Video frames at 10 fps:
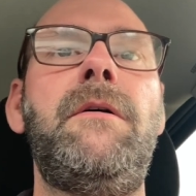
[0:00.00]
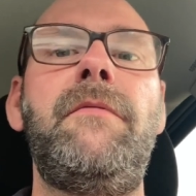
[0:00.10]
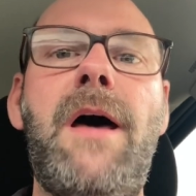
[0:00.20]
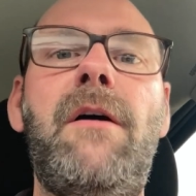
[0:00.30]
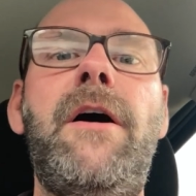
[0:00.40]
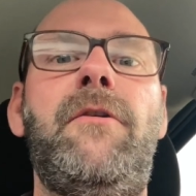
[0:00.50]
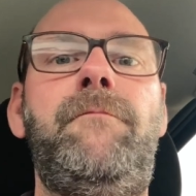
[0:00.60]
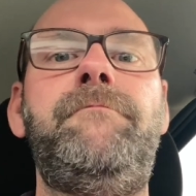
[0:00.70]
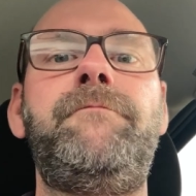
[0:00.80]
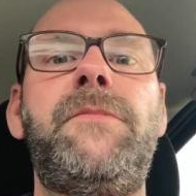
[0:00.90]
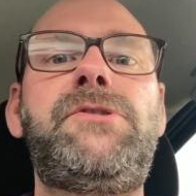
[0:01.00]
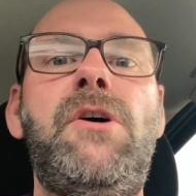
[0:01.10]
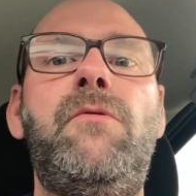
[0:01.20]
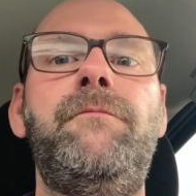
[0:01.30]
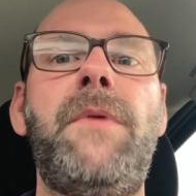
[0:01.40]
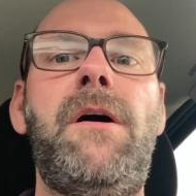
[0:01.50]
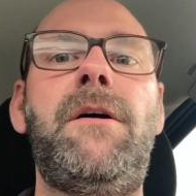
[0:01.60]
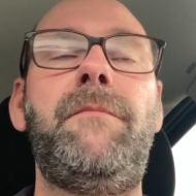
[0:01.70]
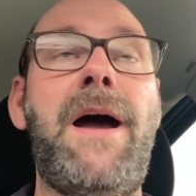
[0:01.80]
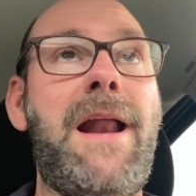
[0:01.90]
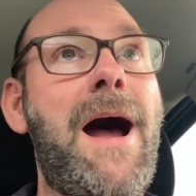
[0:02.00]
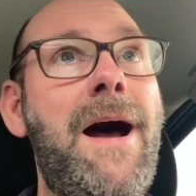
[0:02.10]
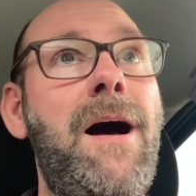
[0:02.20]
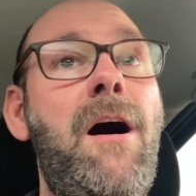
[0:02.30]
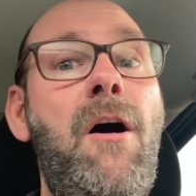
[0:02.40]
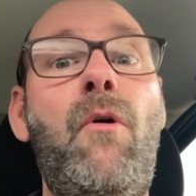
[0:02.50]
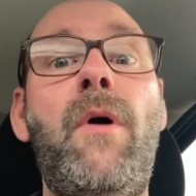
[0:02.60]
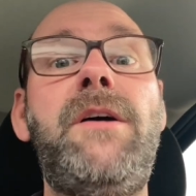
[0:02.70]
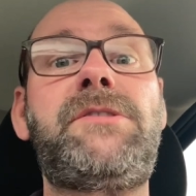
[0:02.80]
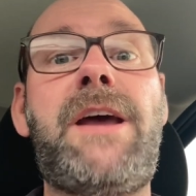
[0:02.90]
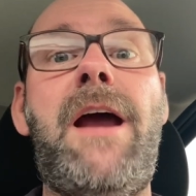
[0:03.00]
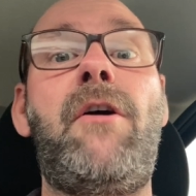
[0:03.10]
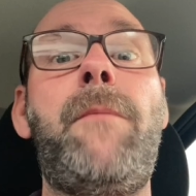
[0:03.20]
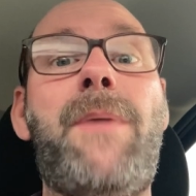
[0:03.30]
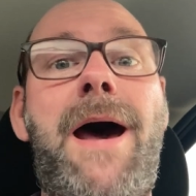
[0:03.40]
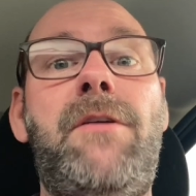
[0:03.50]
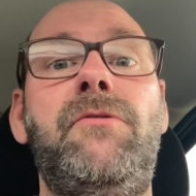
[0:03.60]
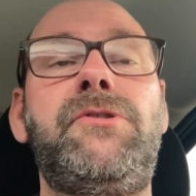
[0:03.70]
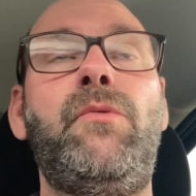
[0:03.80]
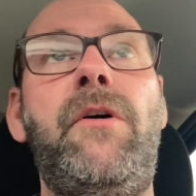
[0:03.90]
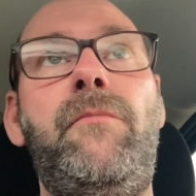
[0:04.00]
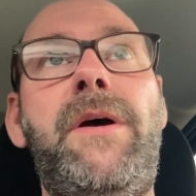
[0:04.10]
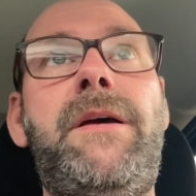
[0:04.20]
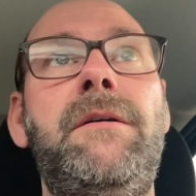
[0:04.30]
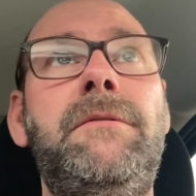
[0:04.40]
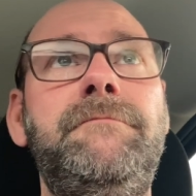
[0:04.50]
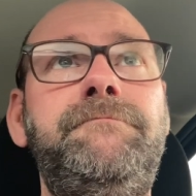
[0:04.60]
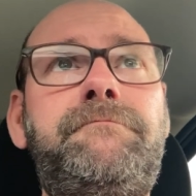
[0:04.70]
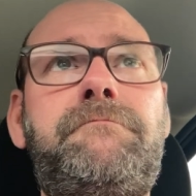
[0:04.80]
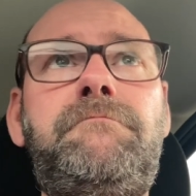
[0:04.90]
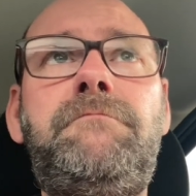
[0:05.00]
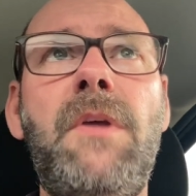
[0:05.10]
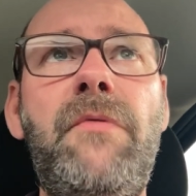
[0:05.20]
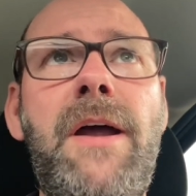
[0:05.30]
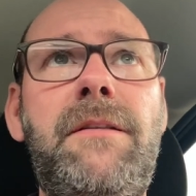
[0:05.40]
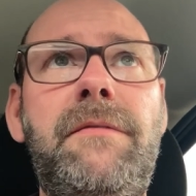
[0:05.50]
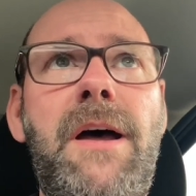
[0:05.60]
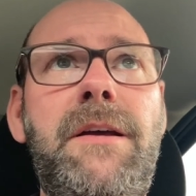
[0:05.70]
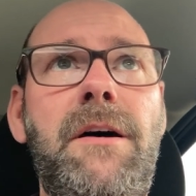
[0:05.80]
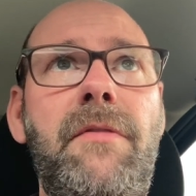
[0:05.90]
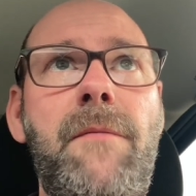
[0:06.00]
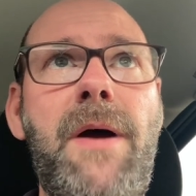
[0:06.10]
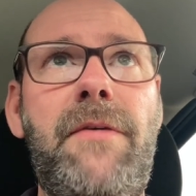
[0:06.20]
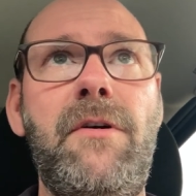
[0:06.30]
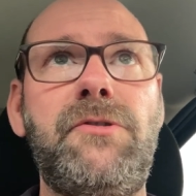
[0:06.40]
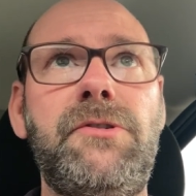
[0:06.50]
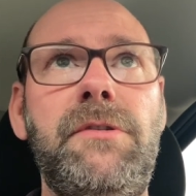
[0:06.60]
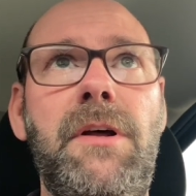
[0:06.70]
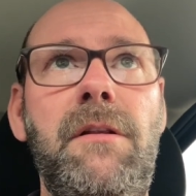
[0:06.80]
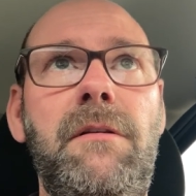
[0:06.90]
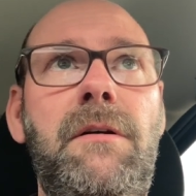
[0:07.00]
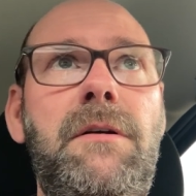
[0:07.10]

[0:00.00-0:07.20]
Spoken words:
That'll help. So and I always carry paddles with me. They make those little